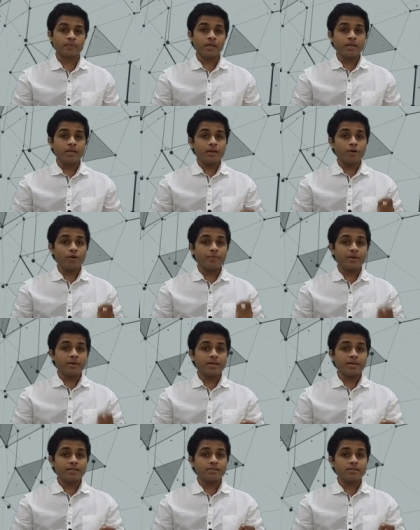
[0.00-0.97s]
Now B
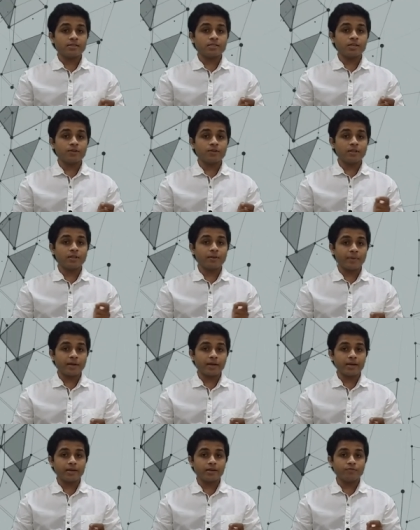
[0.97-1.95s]
has received the
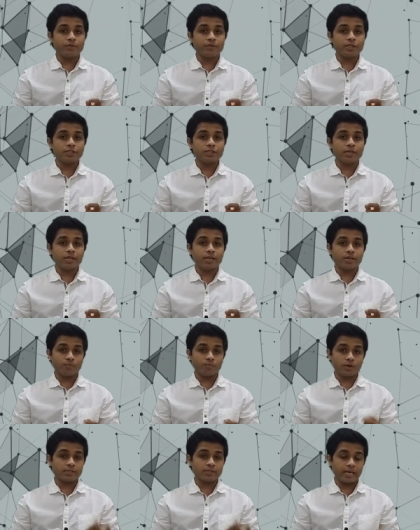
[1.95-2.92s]
packet which it
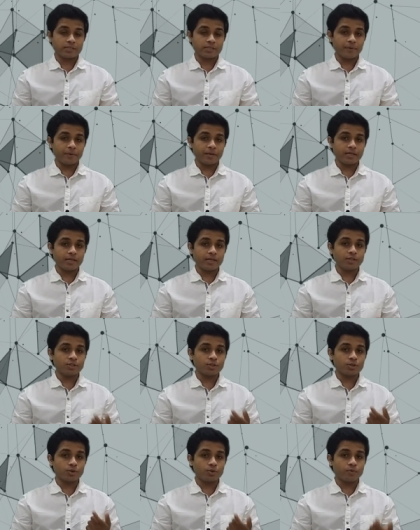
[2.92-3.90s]
was expecting
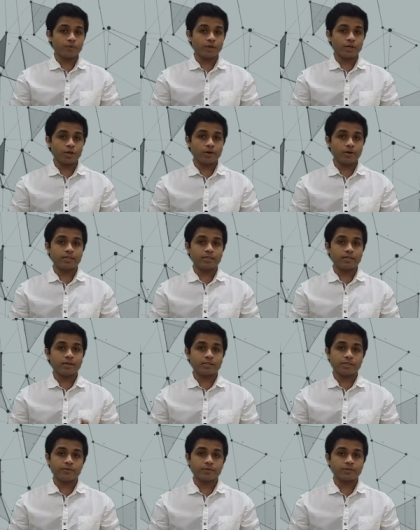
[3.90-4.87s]
so window at the
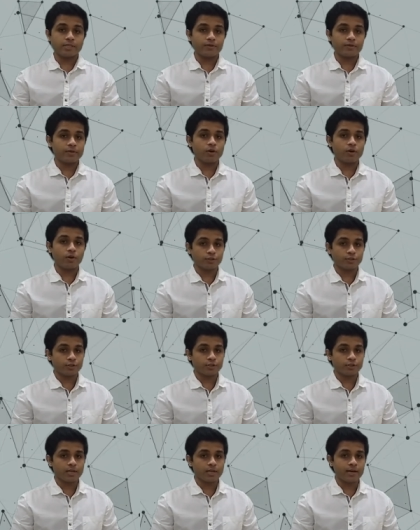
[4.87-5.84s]
receiver side will also
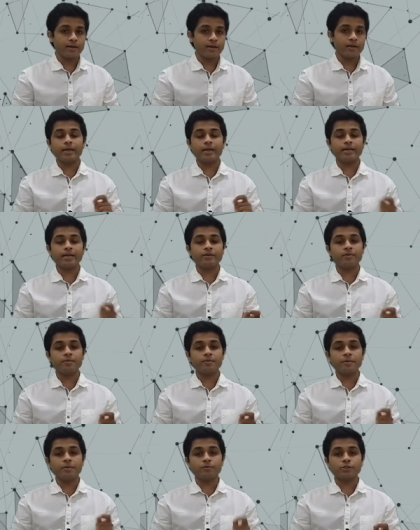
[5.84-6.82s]
slide it will be
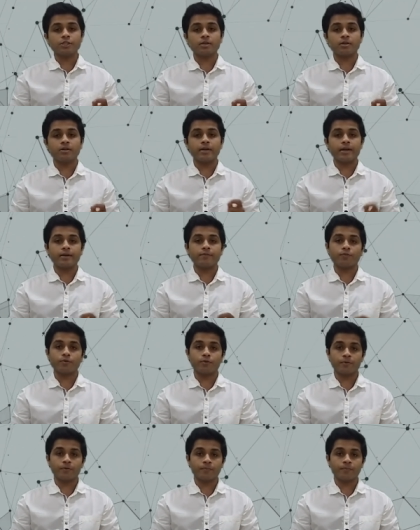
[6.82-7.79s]
positioned at 4.